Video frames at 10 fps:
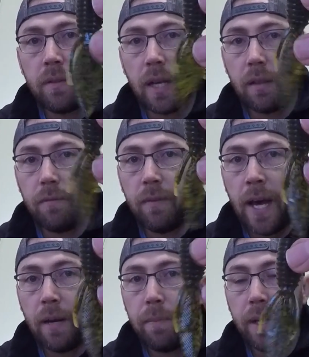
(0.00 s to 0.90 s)
got the
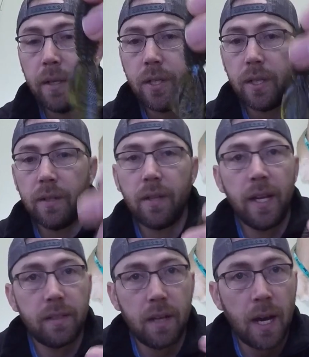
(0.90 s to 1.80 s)
flat appendages.
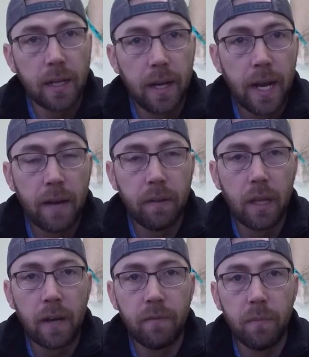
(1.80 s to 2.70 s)
It's not going to have a
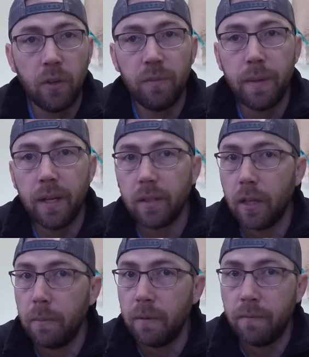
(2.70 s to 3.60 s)
lot of movement. It's
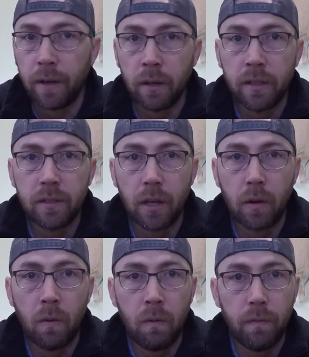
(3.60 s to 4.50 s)
going to be very
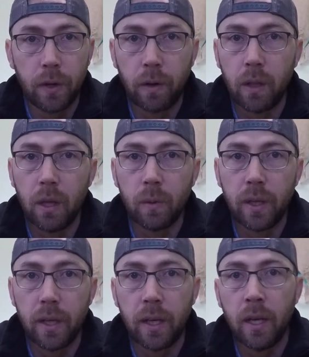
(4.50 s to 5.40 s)
subtle, very low
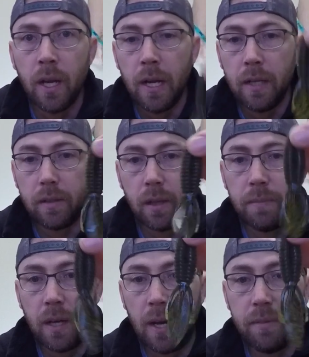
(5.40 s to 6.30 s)
key.
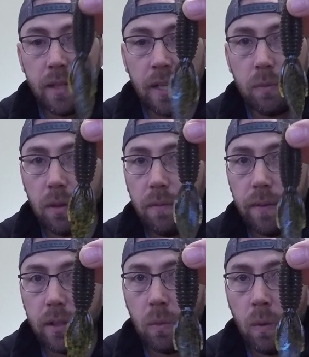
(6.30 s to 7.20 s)
Sometimes that's what the
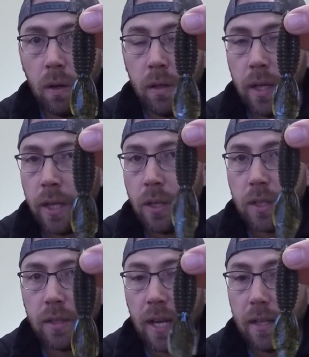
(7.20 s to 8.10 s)
fish want, and you
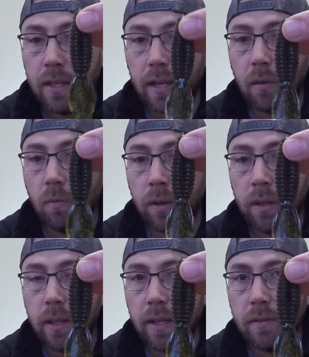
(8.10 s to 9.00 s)
just got to take it
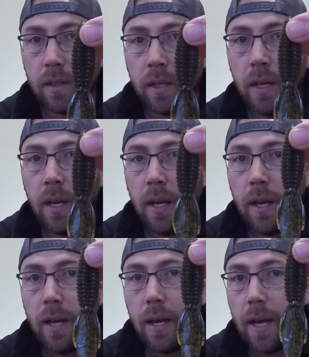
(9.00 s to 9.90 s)
real easy
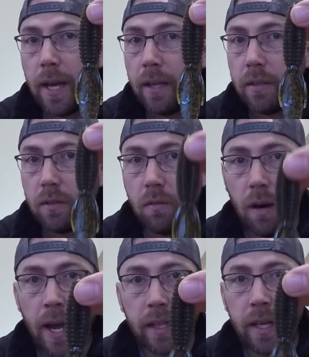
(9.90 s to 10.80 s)
and just
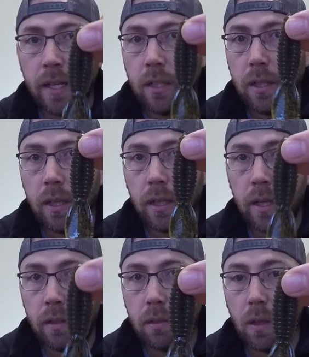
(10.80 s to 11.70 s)
drag that jig
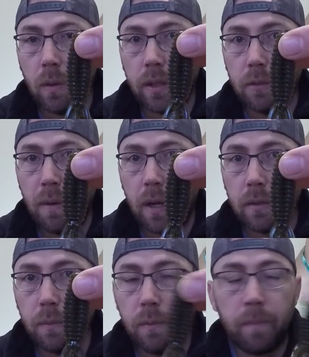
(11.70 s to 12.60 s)
as slowly as
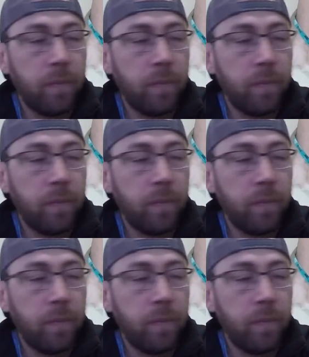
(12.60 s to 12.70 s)
possible.